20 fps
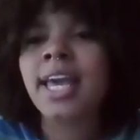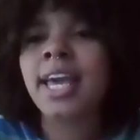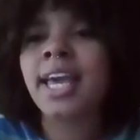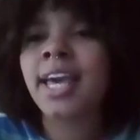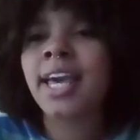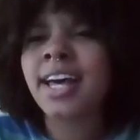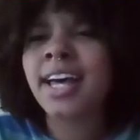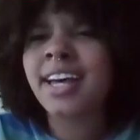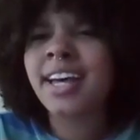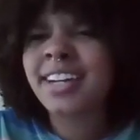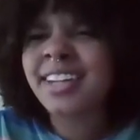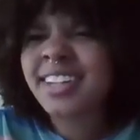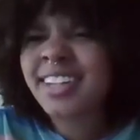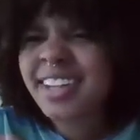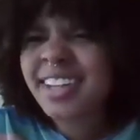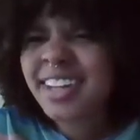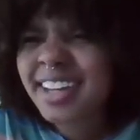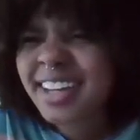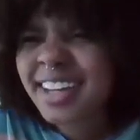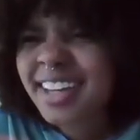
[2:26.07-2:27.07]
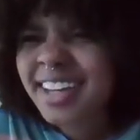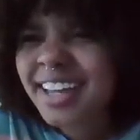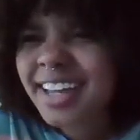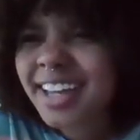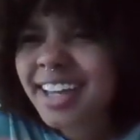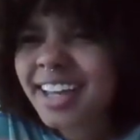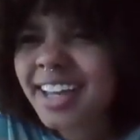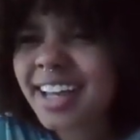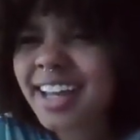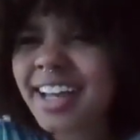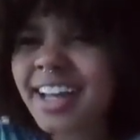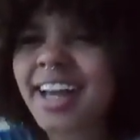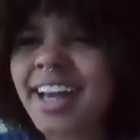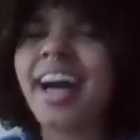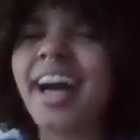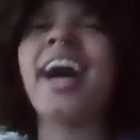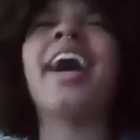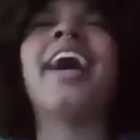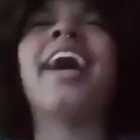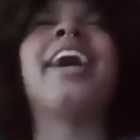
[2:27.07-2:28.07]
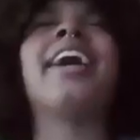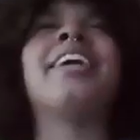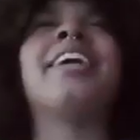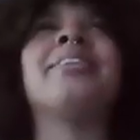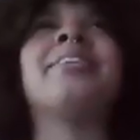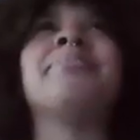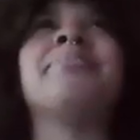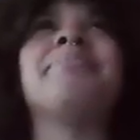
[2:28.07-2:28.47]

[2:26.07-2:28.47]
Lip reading: and I